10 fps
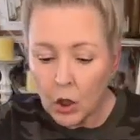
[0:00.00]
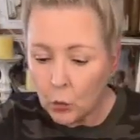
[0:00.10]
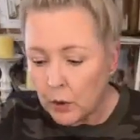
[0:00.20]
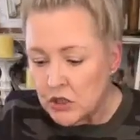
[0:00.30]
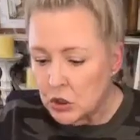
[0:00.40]

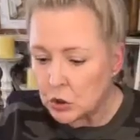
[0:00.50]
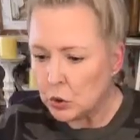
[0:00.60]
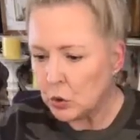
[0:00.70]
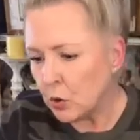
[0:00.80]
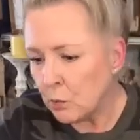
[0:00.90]

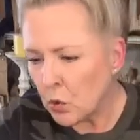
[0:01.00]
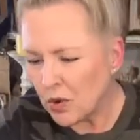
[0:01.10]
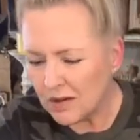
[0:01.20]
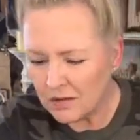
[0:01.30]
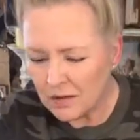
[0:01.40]
original or
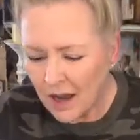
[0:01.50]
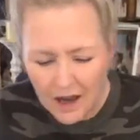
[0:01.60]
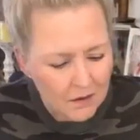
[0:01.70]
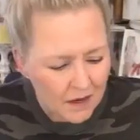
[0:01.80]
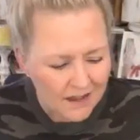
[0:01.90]
more,
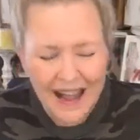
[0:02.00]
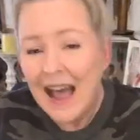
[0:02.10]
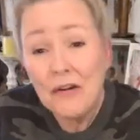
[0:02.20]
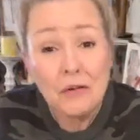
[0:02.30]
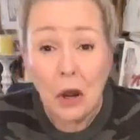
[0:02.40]

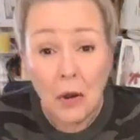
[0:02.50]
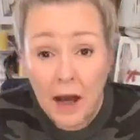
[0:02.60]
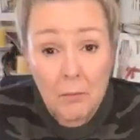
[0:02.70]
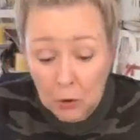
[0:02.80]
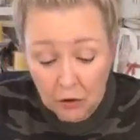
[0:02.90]
I don't know,
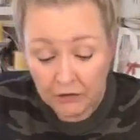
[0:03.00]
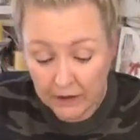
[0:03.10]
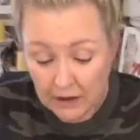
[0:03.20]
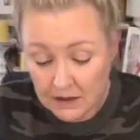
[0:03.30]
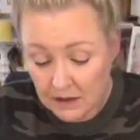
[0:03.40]

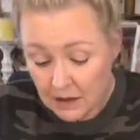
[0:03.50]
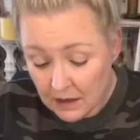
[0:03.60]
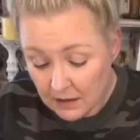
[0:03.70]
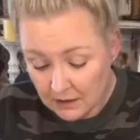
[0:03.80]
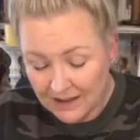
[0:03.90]
unperfect.
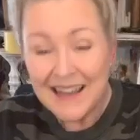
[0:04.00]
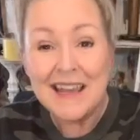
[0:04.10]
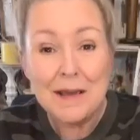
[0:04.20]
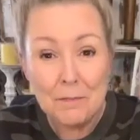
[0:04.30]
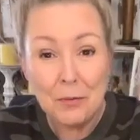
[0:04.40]

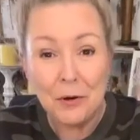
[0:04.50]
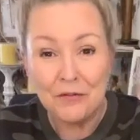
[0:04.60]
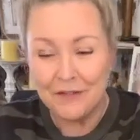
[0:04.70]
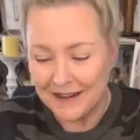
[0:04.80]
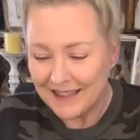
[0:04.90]

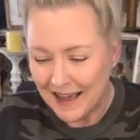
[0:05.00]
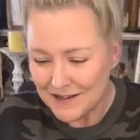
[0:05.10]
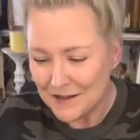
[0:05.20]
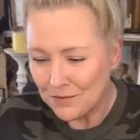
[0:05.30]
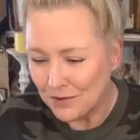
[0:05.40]
Imperfect,
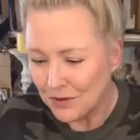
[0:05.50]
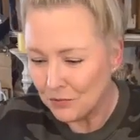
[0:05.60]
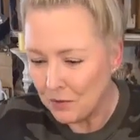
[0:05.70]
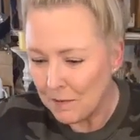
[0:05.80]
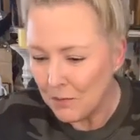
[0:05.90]
that's the
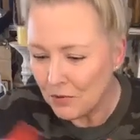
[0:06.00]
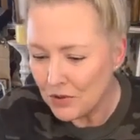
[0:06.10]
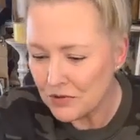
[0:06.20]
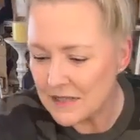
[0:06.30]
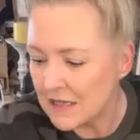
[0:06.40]
word. Remember
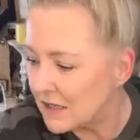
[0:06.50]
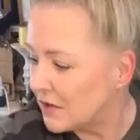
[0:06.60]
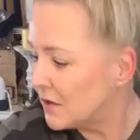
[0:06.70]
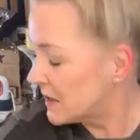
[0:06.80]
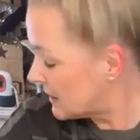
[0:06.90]
your
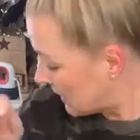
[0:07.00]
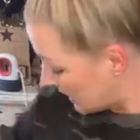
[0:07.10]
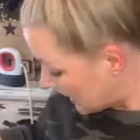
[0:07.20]
skills.